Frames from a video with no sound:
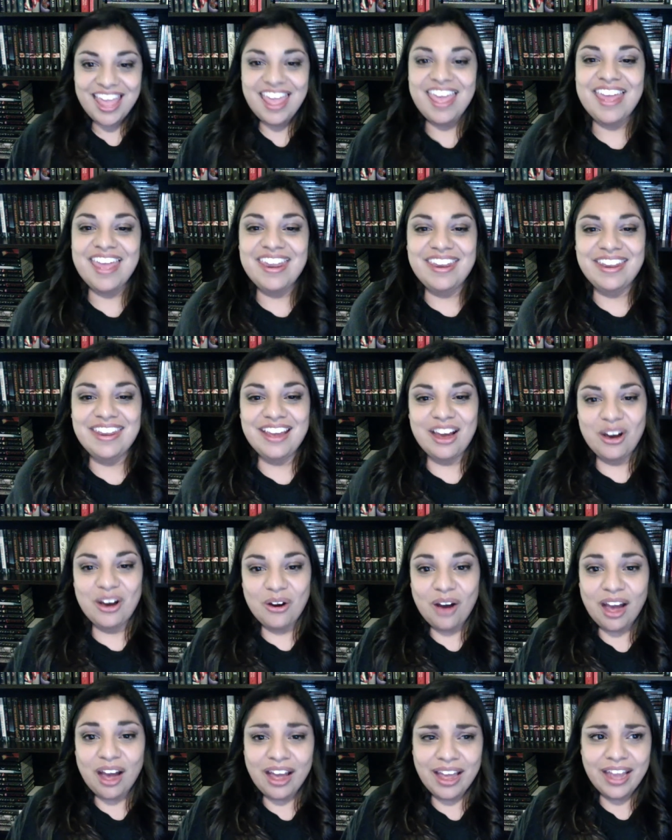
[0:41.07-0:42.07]
Now,
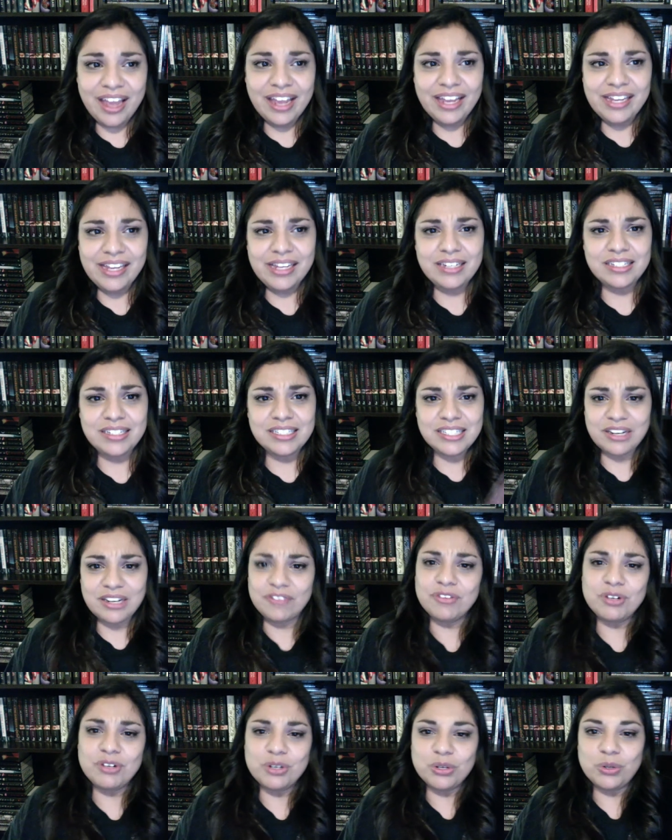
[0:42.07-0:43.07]
I discovered
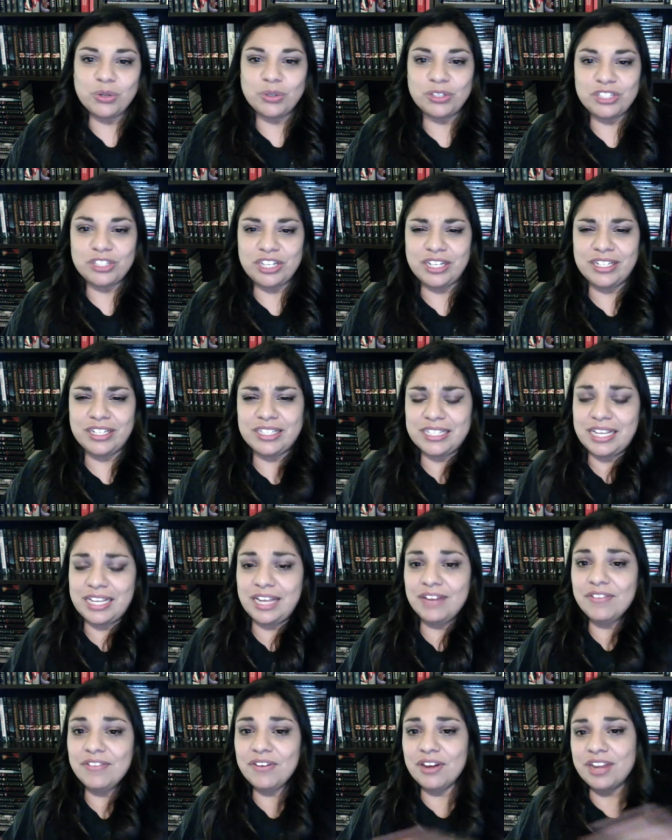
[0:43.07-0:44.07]
Nichole Chase kind
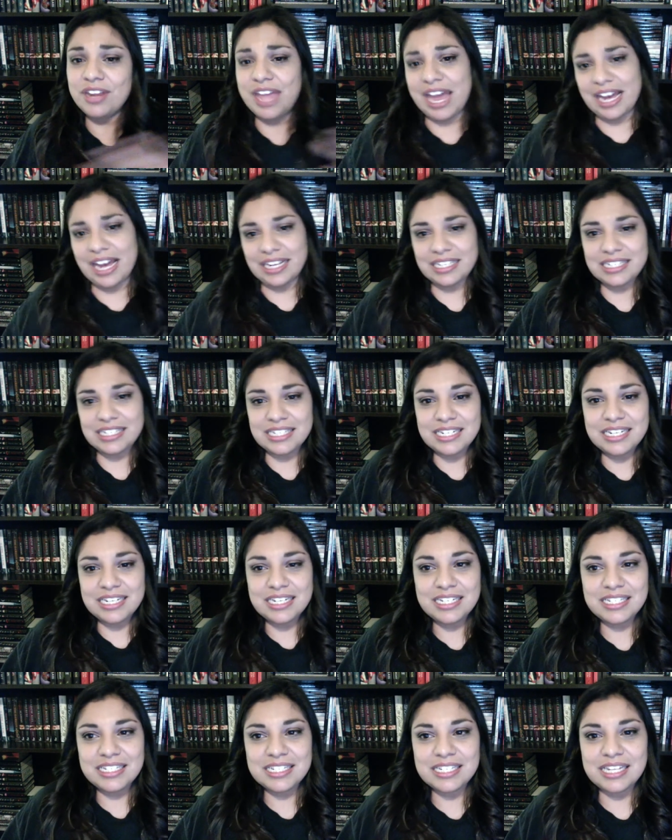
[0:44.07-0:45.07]
of on
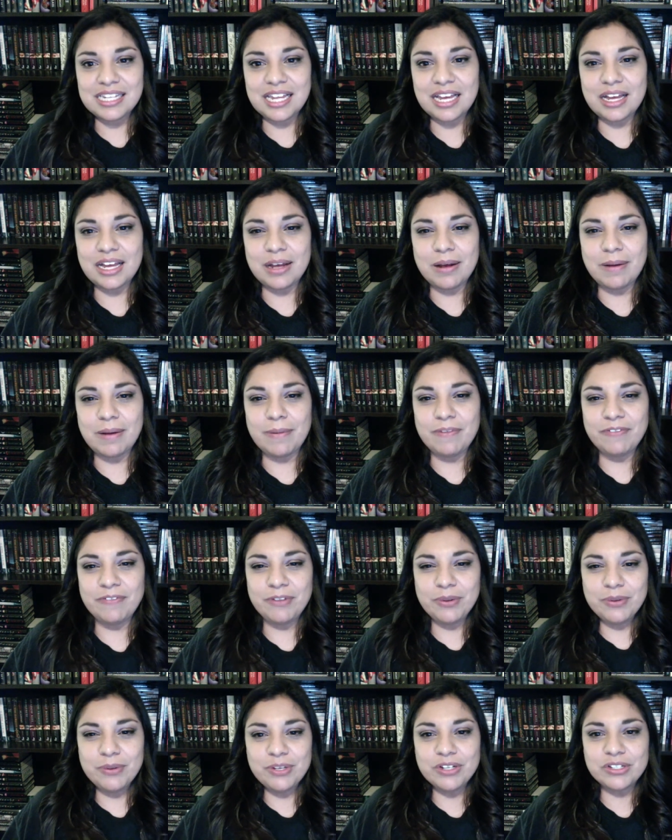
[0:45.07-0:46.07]
accident a few
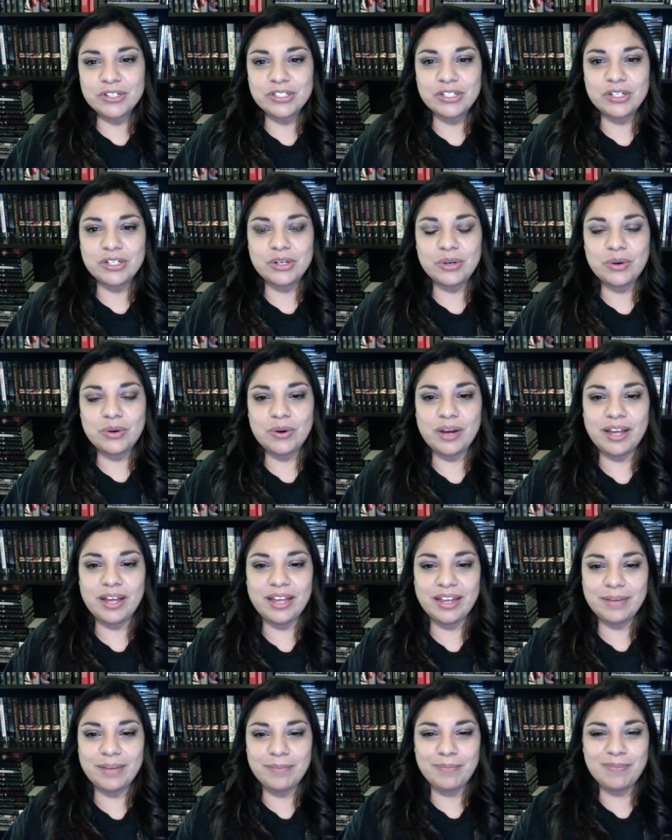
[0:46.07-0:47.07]
years ago. I
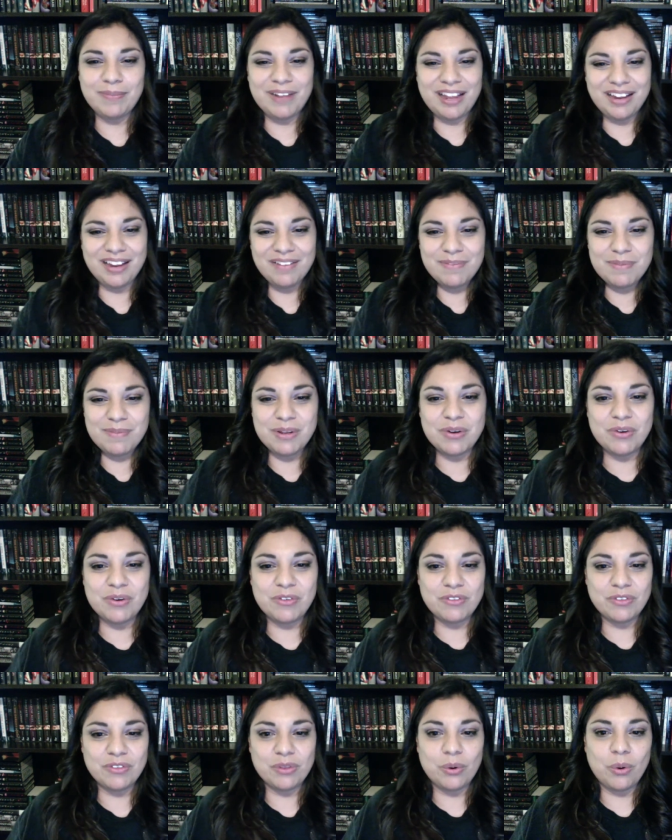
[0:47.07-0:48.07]
had kind of been
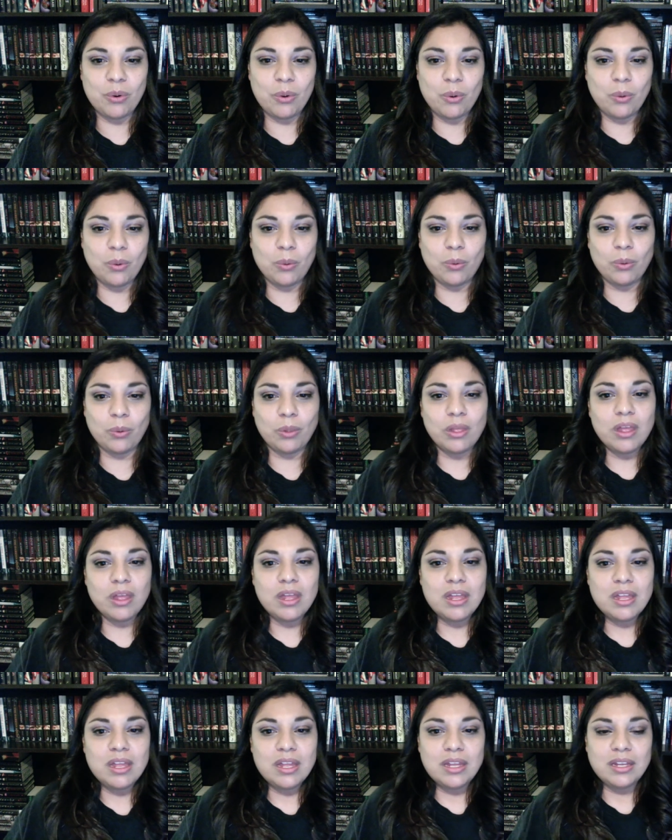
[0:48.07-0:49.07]
over the whole
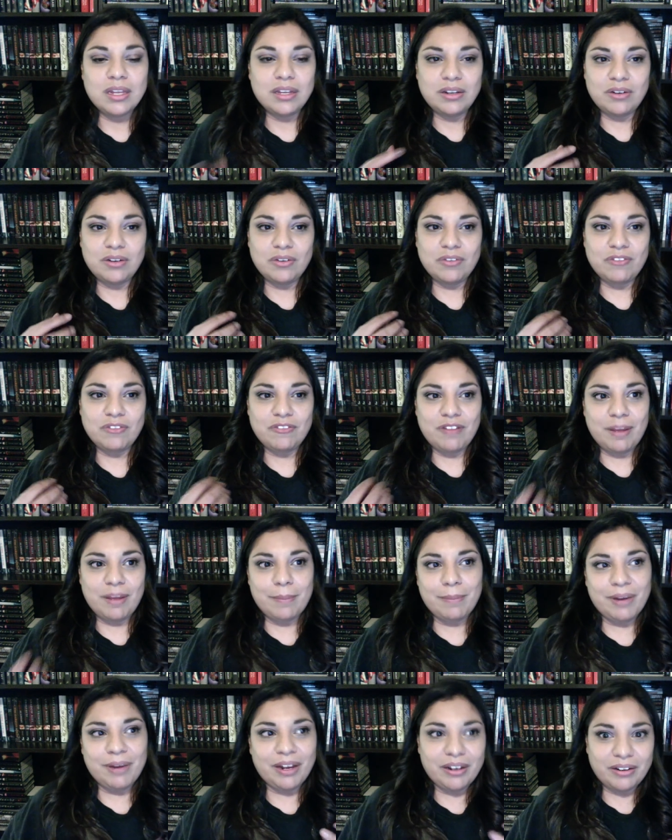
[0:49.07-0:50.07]

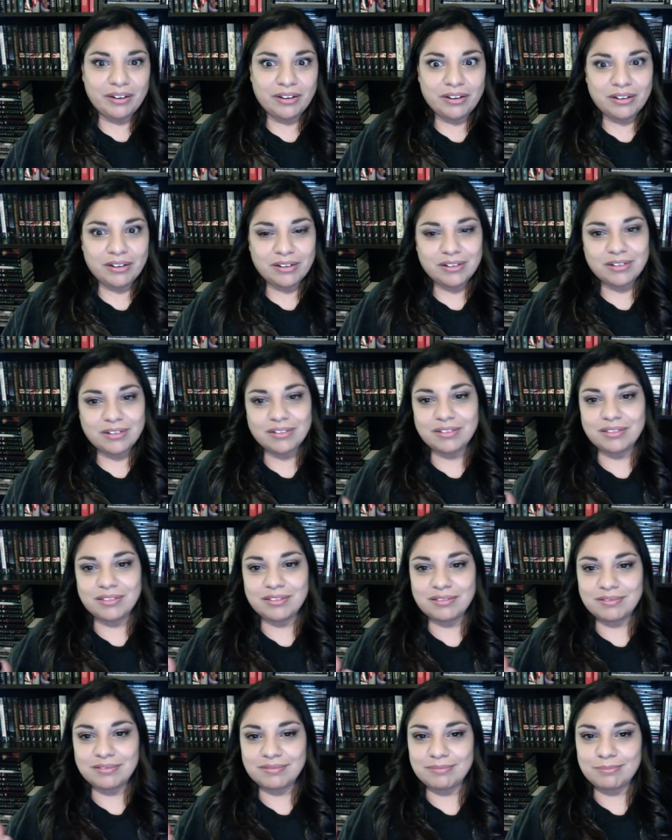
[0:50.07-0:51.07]
vampire,
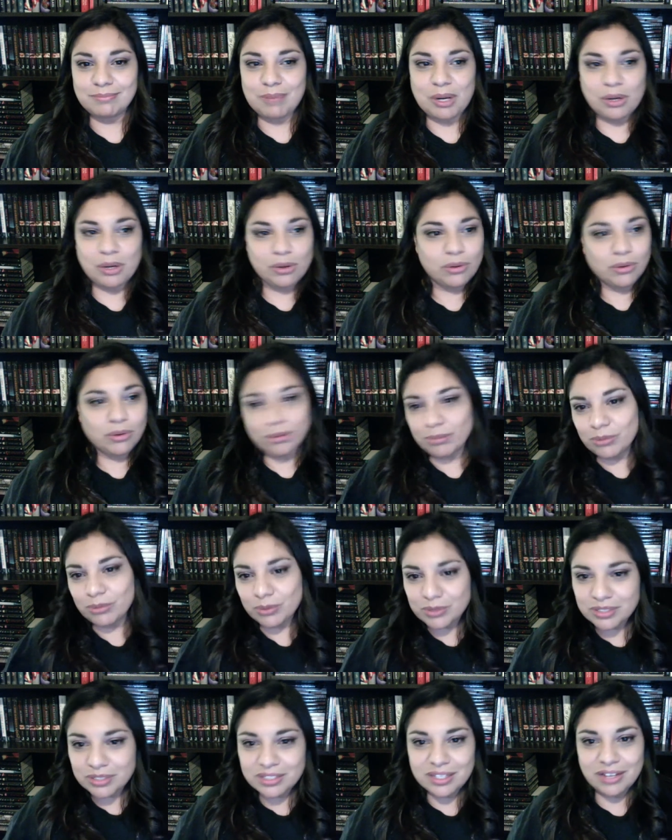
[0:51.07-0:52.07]
paranormal
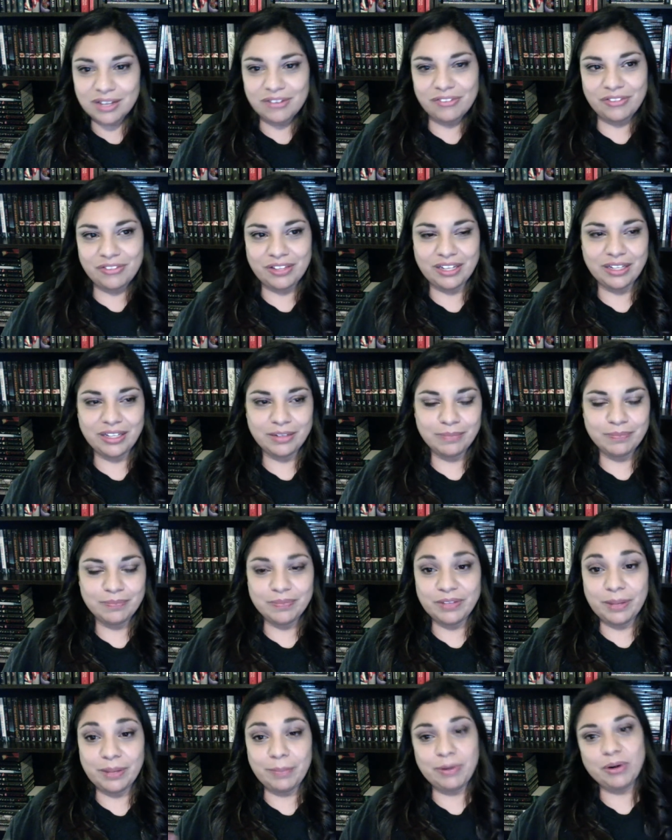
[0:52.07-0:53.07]
stuff, like,
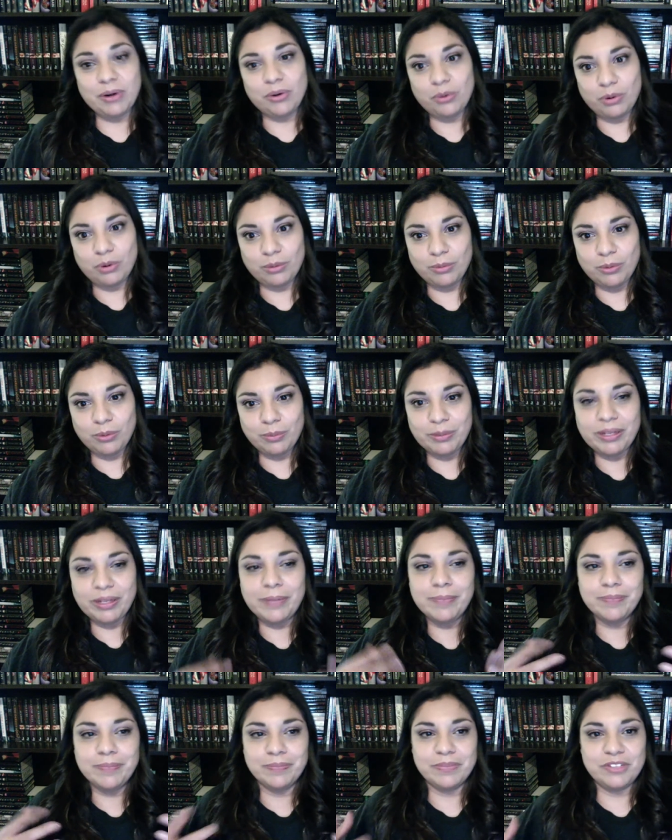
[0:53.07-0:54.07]
not paranormal,
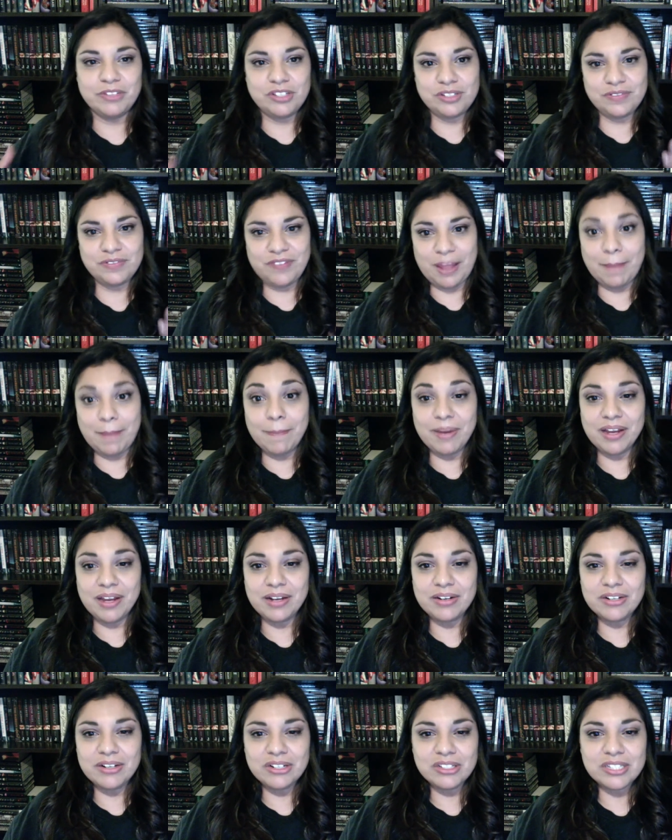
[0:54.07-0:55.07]
but just
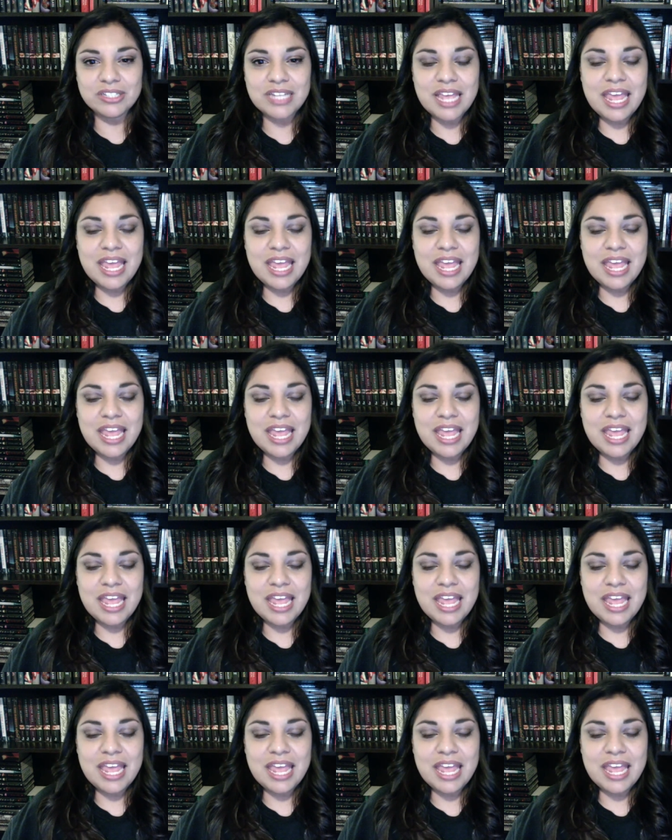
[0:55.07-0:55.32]
vampires.